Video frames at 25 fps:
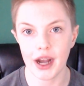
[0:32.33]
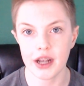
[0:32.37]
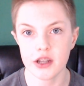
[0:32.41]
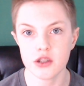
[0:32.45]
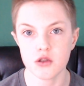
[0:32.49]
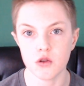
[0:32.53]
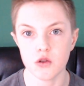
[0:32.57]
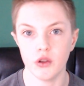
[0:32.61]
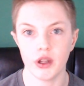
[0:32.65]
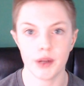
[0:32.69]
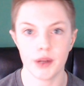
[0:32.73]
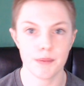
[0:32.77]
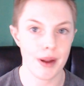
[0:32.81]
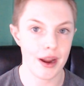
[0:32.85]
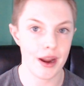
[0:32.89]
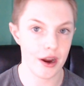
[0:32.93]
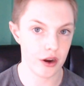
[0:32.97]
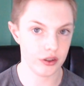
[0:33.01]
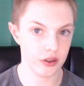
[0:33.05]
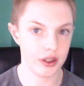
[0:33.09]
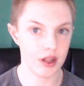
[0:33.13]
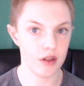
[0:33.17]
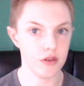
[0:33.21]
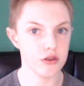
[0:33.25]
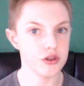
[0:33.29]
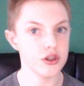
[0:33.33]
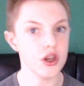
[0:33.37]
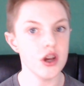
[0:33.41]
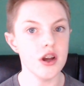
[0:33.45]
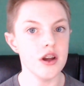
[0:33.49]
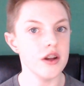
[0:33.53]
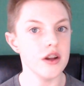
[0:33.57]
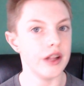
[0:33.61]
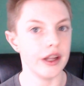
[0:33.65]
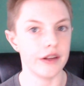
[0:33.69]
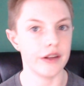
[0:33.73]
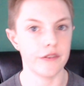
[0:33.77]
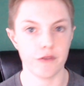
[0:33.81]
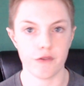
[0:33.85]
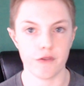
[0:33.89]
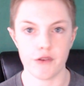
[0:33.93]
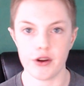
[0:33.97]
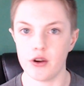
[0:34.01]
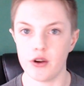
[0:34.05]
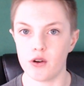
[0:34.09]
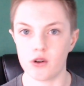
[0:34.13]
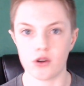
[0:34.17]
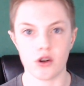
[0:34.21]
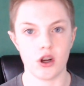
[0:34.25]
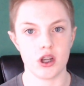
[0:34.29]
or like Parallels, like free or
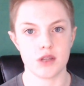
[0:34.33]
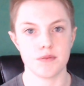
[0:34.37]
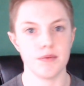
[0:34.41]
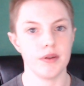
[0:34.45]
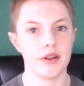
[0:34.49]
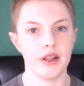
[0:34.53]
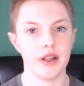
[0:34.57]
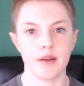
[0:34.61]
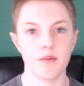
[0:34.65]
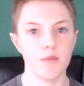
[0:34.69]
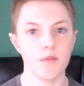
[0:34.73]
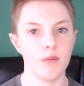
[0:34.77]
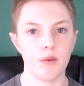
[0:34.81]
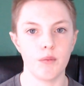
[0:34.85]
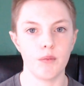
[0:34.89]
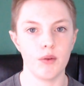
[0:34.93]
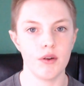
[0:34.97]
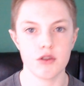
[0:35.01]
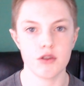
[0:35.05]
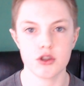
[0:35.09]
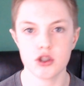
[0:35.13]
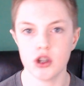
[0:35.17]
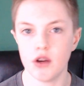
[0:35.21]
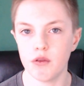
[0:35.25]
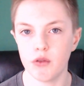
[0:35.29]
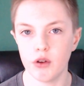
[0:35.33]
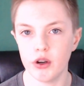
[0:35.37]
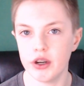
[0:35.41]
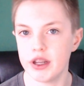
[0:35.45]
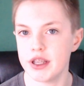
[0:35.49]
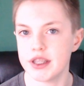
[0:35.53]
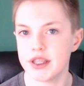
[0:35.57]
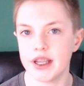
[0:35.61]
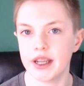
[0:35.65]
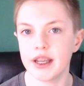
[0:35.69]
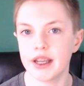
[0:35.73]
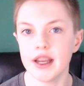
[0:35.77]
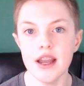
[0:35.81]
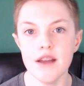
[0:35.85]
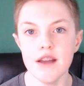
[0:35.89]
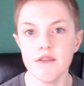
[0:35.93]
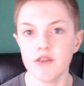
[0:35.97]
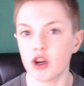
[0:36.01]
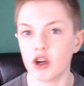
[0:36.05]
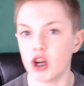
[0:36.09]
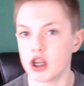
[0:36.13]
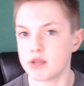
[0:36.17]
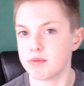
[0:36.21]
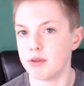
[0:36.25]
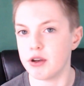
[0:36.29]
custom, like, like whatever software it is, like cost
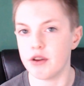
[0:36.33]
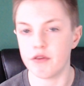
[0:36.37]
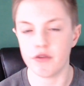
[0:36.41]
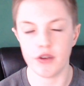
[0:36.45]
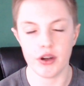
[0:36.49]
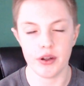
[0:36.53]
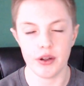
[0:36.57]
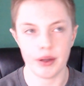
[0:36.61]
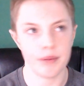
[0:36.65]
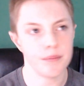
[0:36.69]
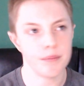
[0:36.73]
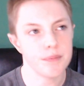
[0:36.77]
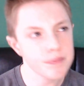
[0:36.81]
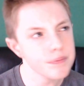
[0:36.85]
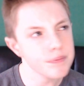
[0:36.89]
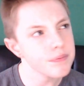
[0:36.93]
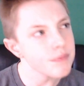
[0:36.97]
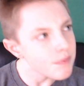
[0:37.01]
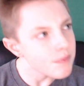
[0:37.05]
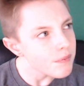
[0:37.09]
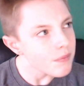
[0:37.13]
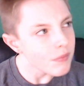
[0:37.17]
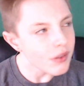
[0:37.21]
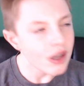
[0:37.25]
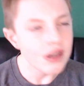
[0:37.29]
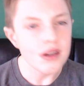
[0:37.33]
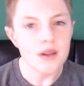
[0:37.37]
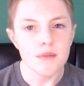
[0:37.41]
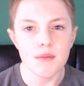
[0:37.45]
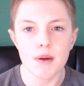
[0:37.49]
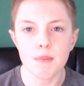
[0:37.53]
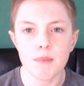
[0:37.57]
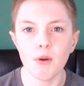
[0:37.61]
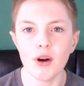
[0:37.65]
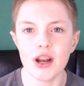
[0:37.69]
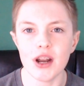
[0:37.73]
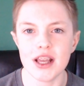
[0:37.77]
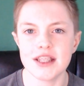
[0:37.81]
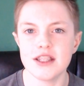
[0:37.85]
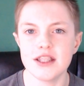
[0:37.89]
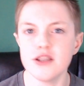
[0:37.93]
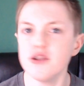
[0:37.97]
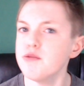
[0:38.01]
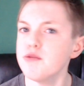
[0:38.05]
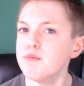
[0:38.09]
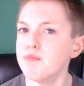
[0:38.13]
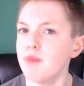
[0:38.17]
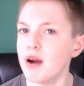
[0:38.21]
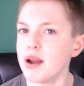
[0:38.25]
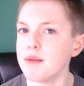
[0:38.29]
money or free. Like the point is, you
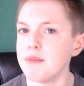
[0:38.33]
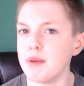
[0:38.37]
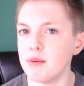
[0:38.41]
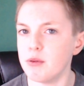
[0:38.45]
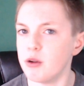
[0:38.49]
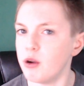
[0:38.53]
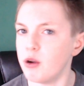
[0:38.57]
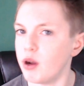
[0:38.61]
might be able to do it on